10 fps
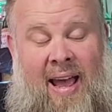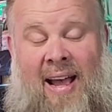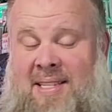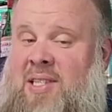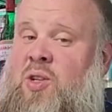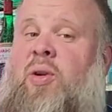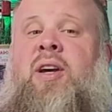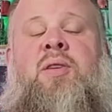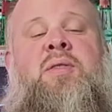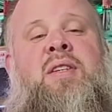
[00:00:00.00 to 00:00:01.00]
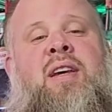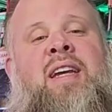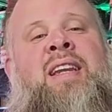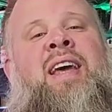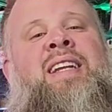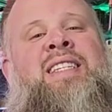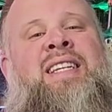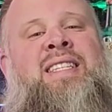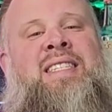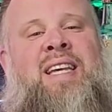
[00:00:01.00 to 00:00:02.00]
As the story goes, in
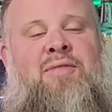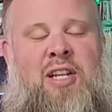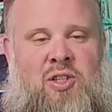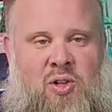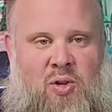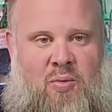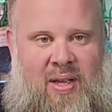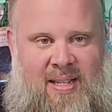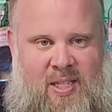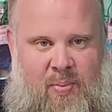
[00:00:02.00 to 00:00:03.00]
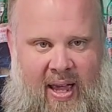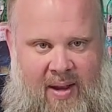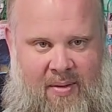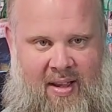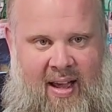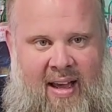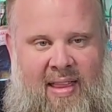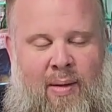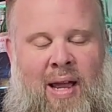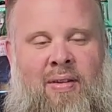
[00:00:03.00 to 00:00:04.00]
1972 in Spain,
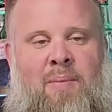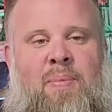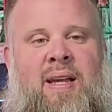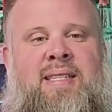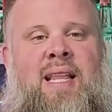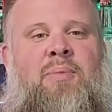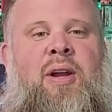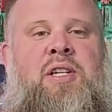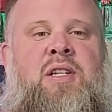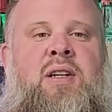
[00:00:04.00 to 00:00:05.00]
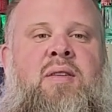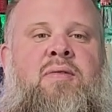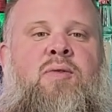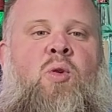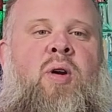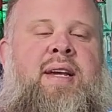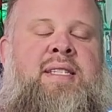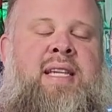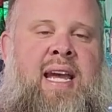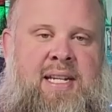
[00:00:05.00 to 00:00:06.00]
they were having a big celebration for a
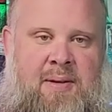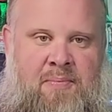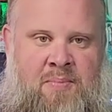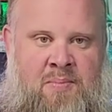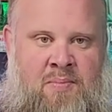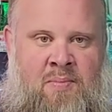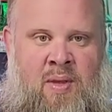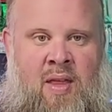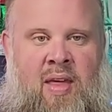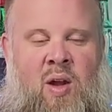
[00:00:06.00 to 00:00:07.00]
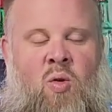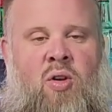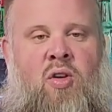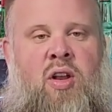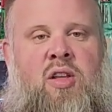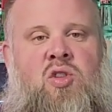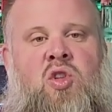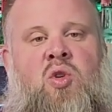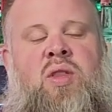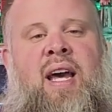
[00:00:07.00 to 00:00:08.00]
saint. They ordered
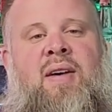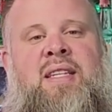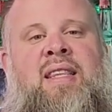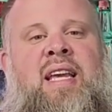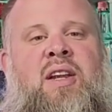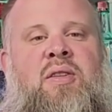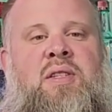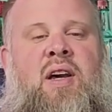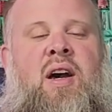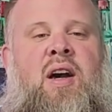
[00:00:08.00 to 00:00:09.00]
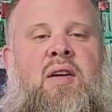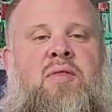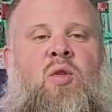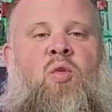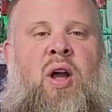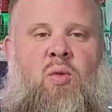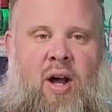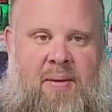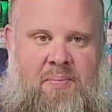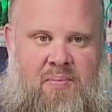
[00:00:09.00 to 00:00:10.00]
2,000 liters of red
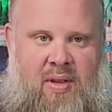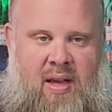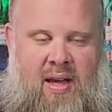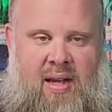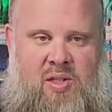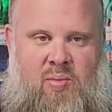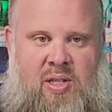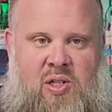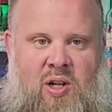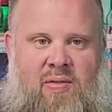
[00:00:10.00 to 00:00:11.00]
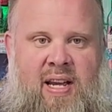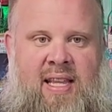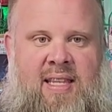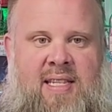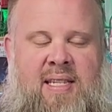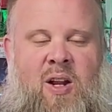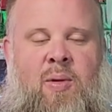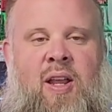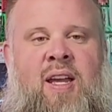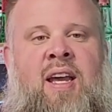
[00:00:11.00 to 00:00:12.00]
wine to be served at this
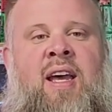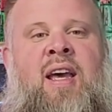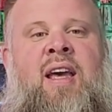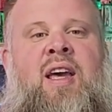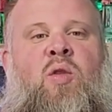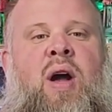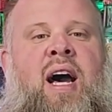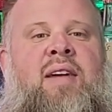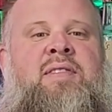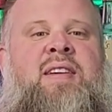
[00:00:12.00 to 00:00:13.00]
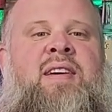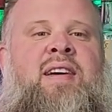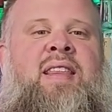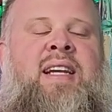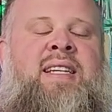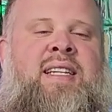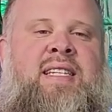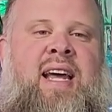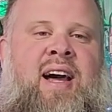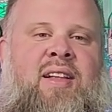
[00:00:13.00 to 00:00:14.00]
ceremony. It arrived, they
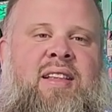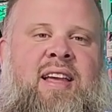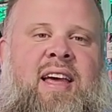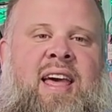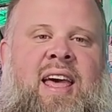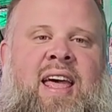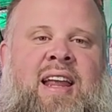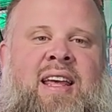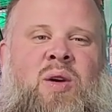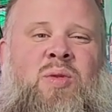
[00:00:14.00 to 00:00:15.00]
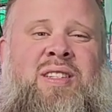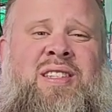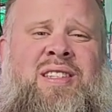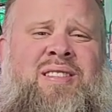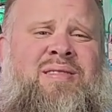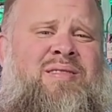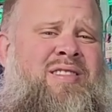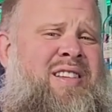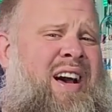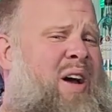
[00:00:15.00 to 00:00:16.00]
tested out, and it was
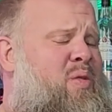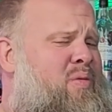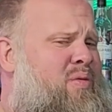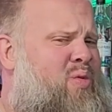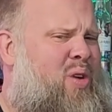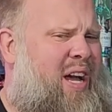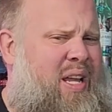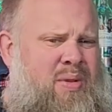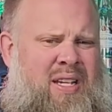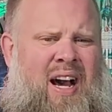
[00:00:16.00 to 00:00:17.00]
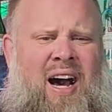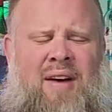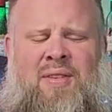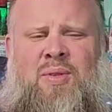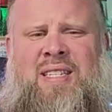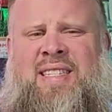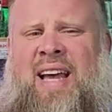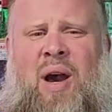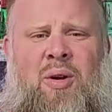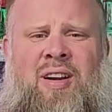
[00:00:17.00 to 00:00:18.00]
not right. It was off. It was
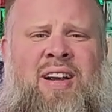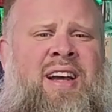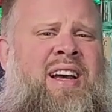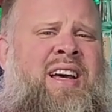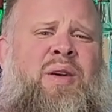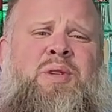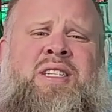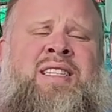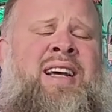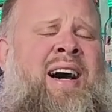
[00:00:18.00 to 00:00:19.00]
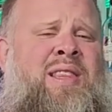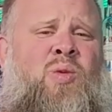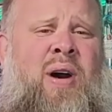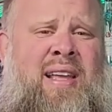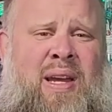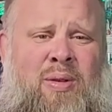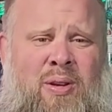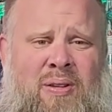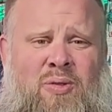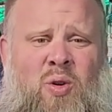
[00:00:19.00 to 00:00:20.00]
sour. It was just not the wine they were
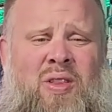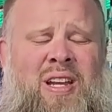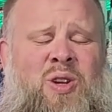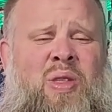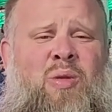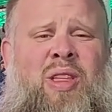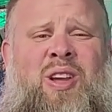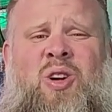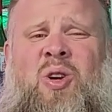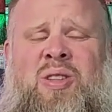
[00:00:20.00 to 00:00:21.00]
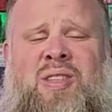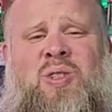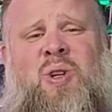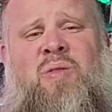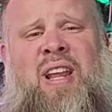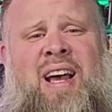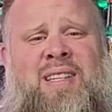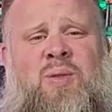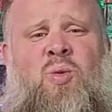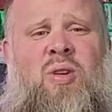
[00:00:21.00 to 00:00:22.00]
looking for. They knew they really couldn't serve it
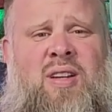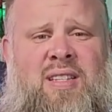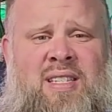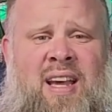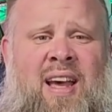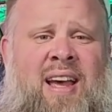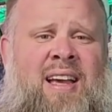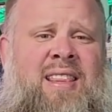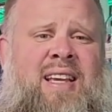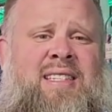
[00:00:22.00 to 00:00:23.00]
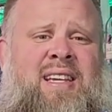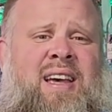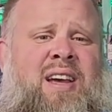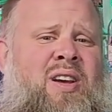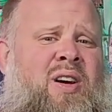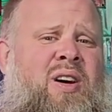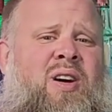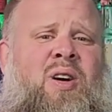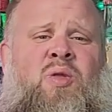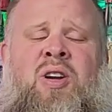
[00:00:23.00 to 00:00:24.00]
as it was. They said,
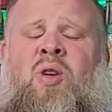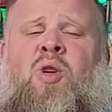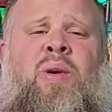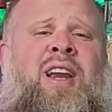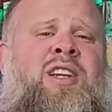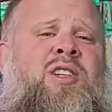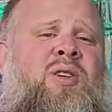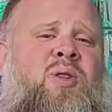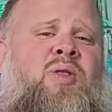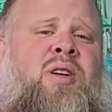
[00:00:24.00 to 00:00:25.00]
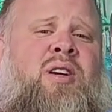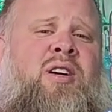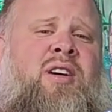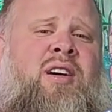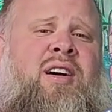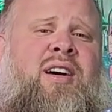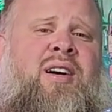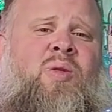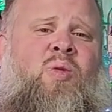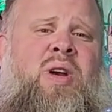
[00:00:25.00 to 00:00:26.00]
oh no, what are we going to do?
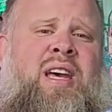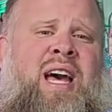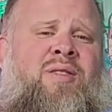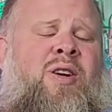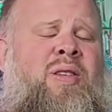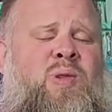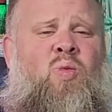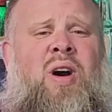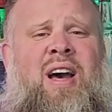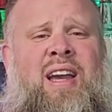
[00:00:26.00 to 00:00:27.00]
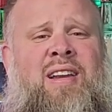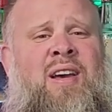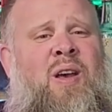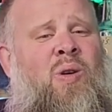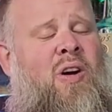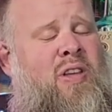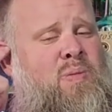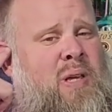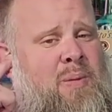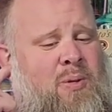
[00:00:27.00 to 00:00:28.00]
We have all wine, all
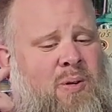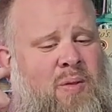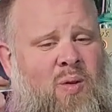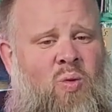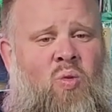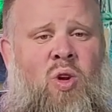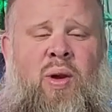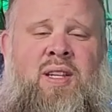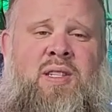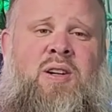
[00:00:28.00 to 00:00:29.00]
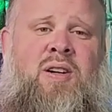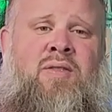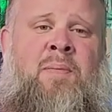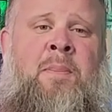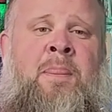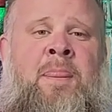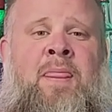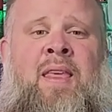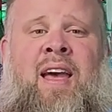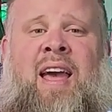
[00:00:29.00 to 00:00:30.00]
these people, what are we going to serve?
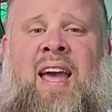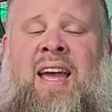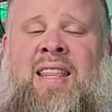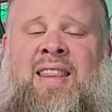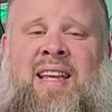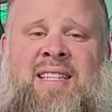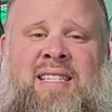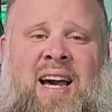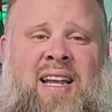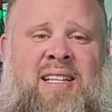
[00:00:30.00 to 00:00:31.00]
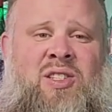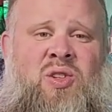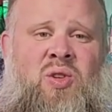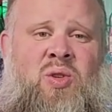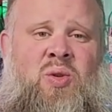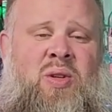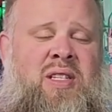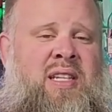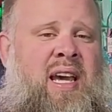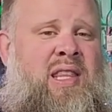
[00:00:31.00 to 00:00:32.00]
And they decided
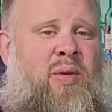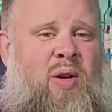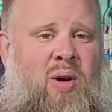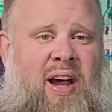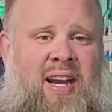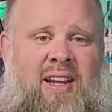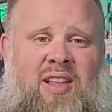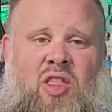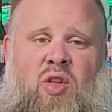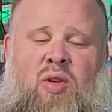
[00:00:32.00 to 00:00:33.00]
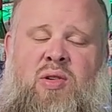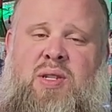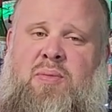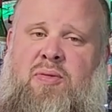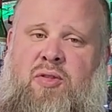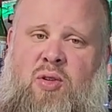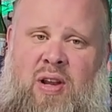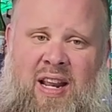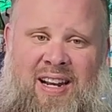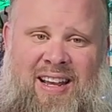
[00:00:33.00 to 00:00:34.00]
to take the red wine, throw some
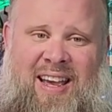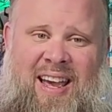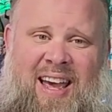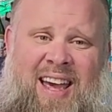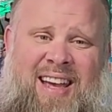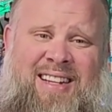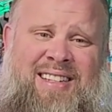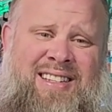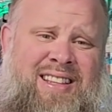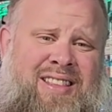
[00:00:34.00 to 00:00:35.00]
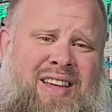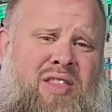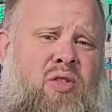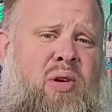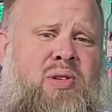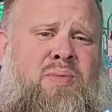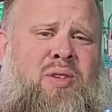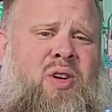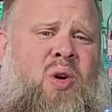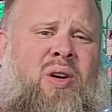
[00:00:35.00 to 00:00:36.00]
fruit in it, and then throw
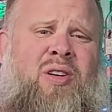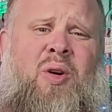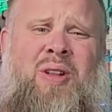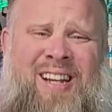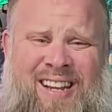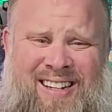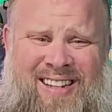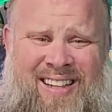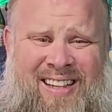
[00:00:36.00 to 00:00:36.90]
some Coca Cola in it.